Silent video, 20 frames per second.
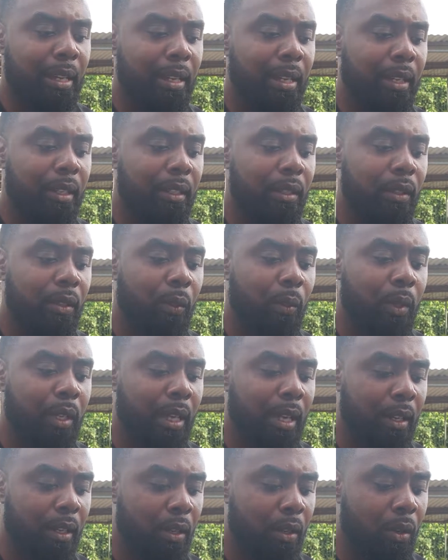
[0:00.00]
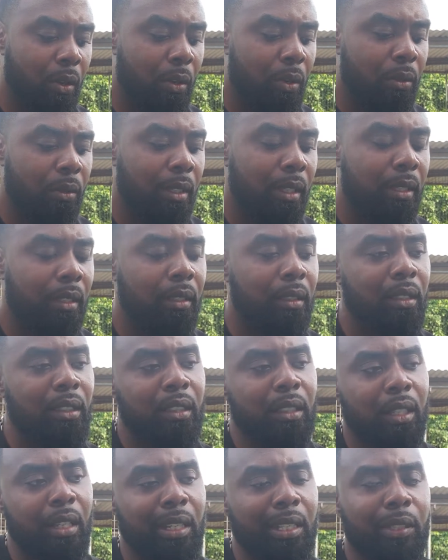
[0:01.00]
Like, we got a whole nother little
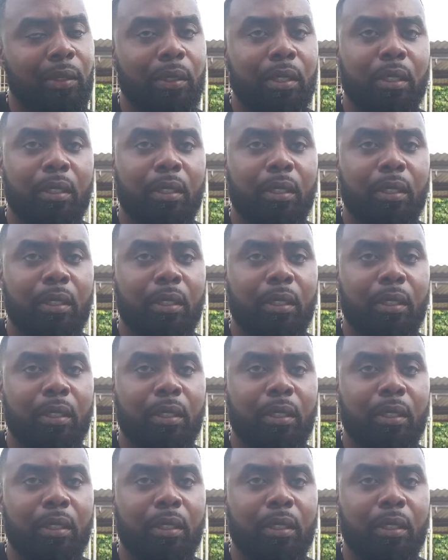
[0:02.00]
country,